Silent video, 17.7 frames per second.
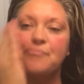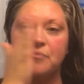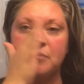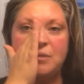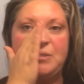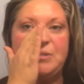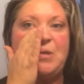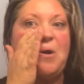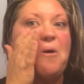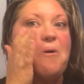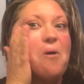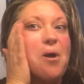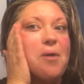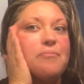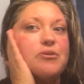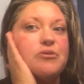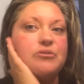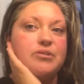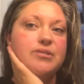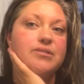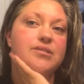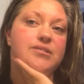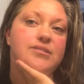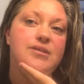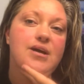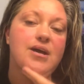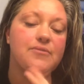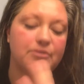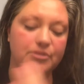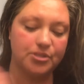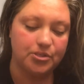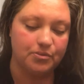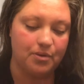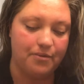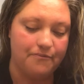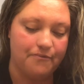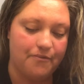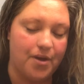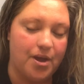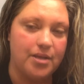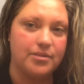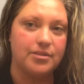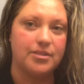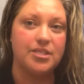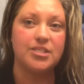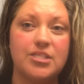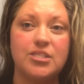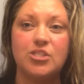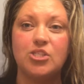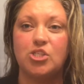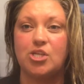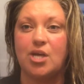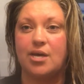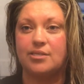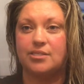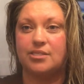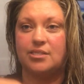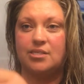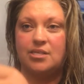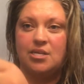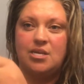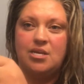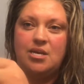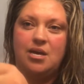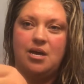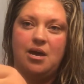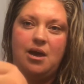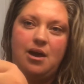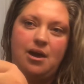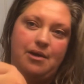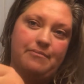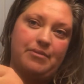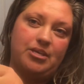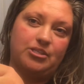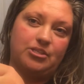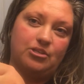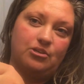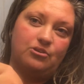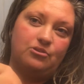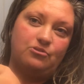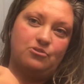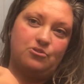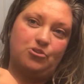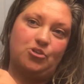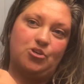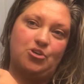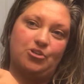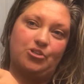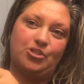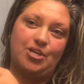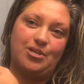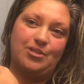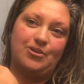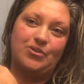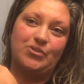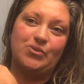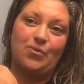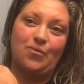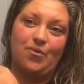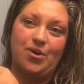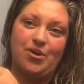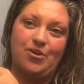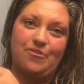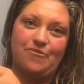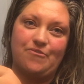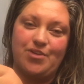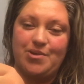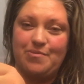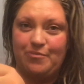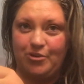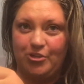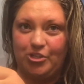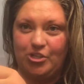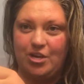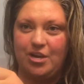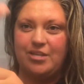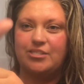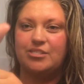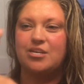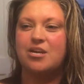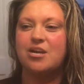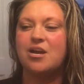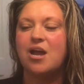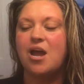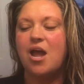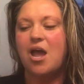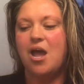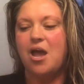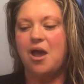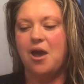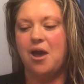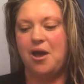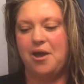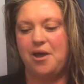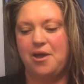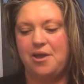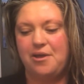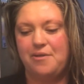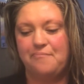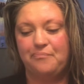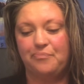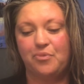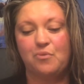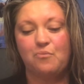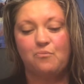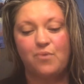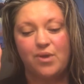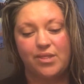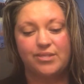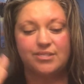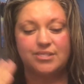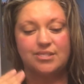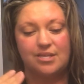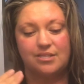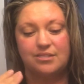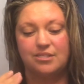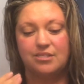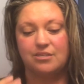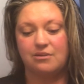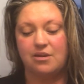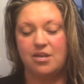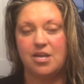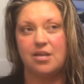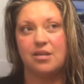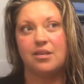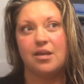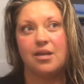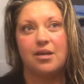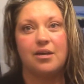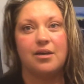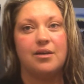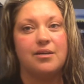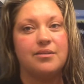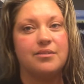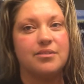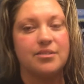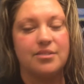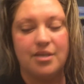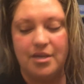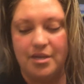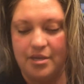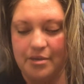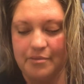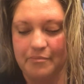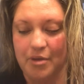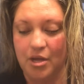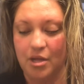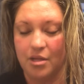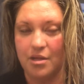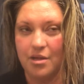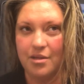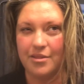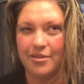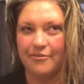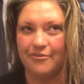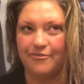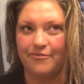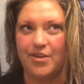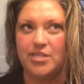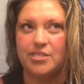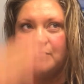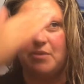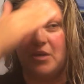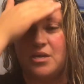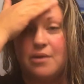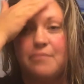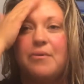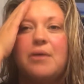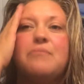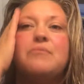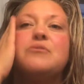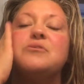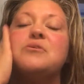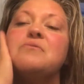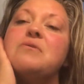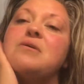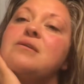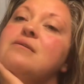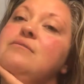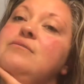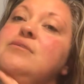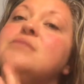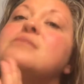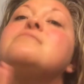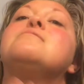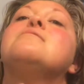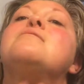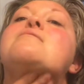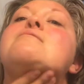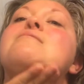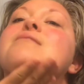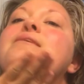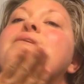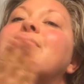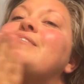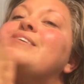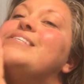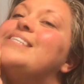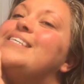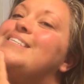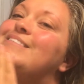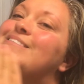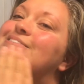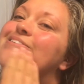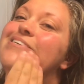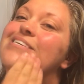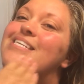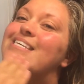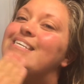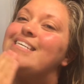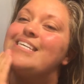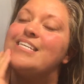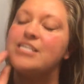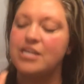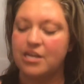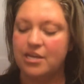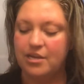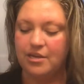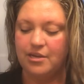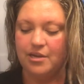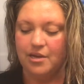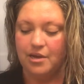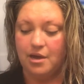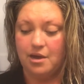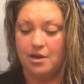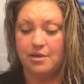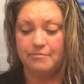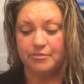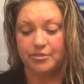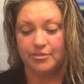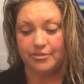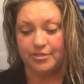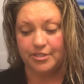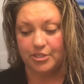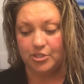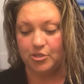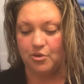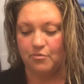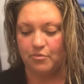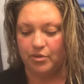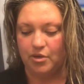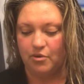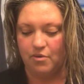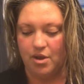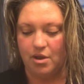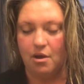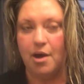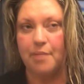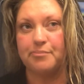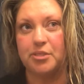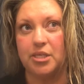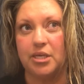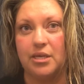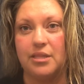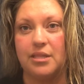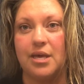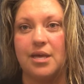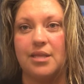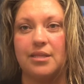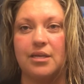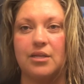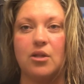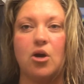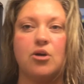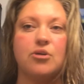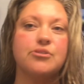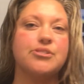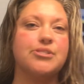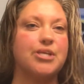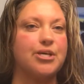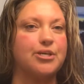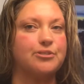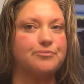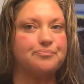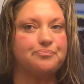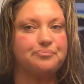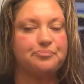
So I'm using this guy, which is right in front, and is just it's Neutrogena's oil-free moisturizer with sunscreen, and the face makeup I'm using right now does not have a sunscreen in it, so that's actually a really great option. And then also